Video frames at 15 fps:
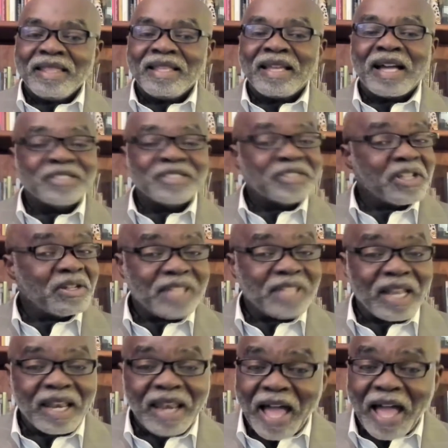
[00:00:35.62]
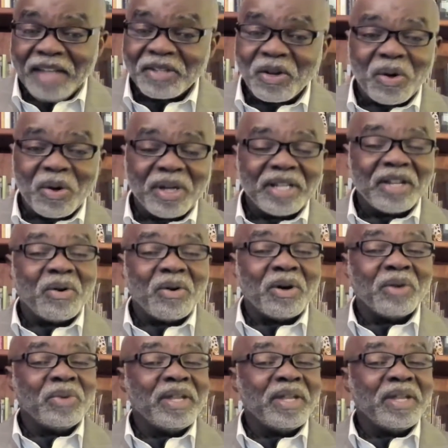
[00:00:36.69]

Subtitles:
Because there's a lot going on.